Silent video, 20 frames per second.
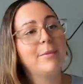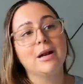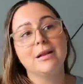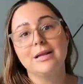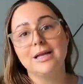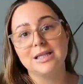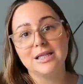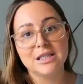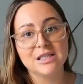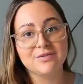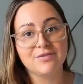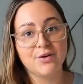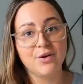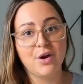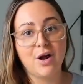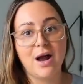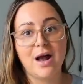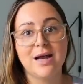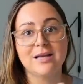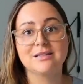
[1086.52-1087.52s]
gonna link this for
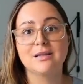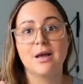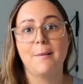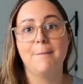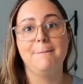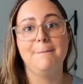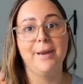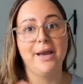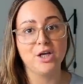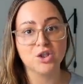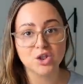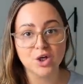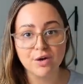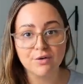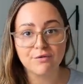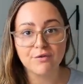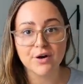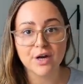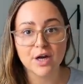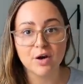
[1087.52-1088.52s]
you guys. Make sure
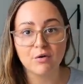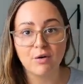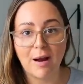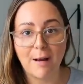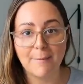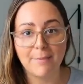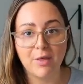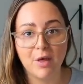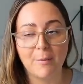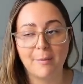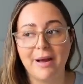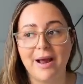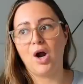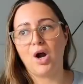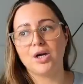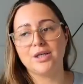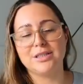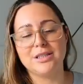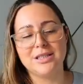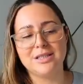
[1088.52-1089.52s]
you freaking grab them. At
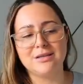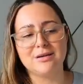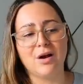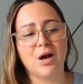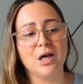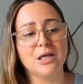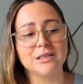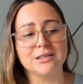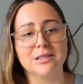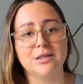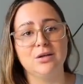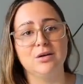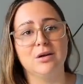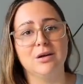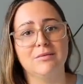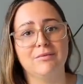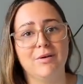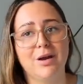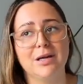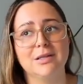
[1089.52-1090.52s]
Ardene, honestly, you
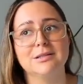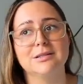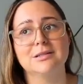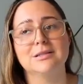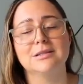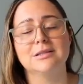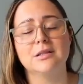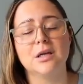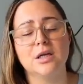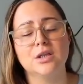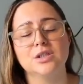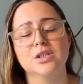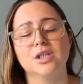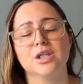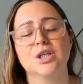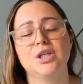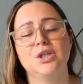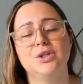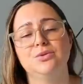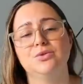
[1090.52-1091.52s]
can find
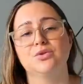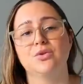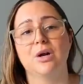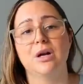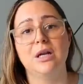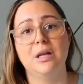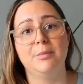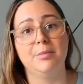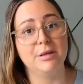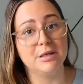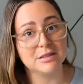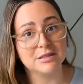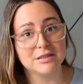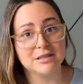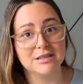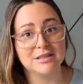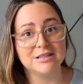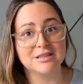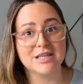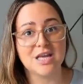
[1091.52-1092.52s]
such cute, trendy
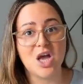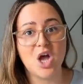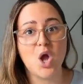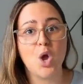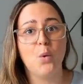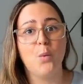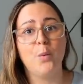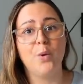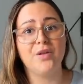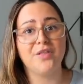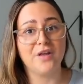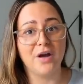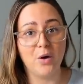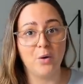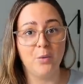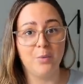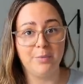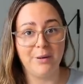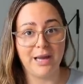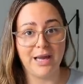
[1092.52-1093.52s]
pieces
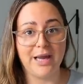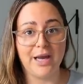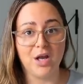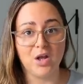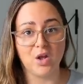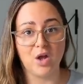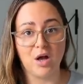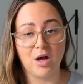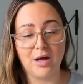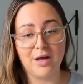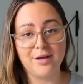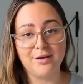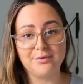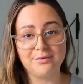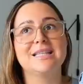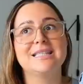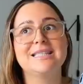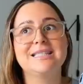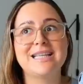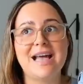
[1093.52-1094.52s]
without paying a lot.
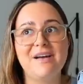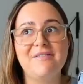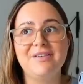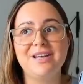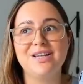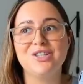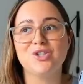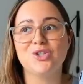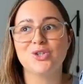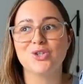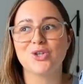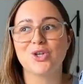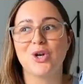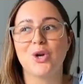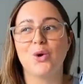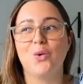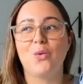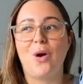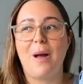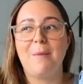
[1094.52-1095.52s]
The seven is just
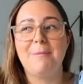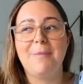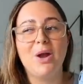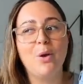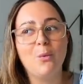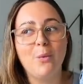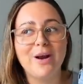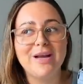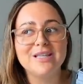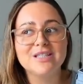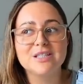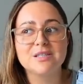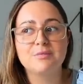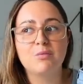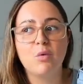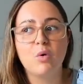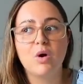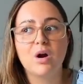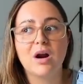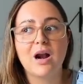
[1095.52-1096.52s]
gonna grab my waist
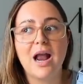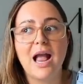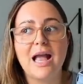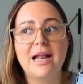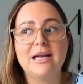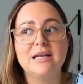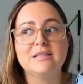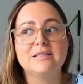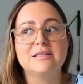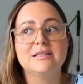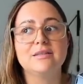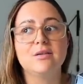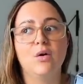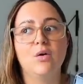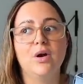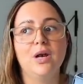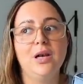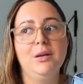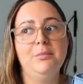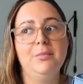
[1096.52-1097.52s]
more and it's
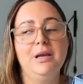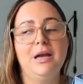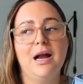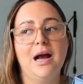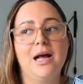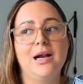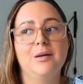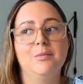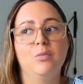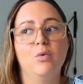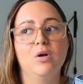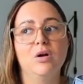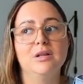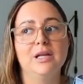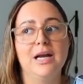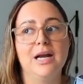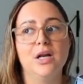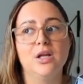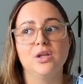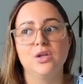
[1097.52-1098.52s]
still gonna be kind of more
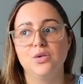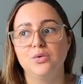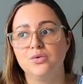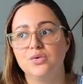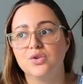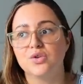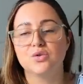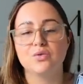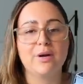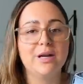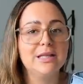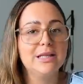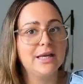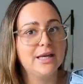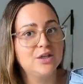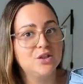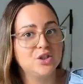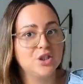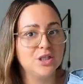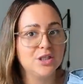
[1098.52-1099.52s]
like a loose straight
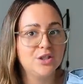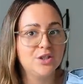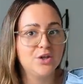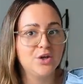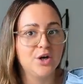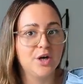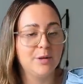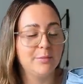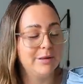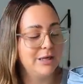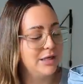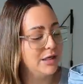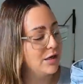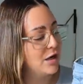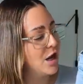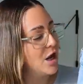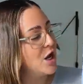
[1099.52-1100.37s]
leg jean, you know what I mean?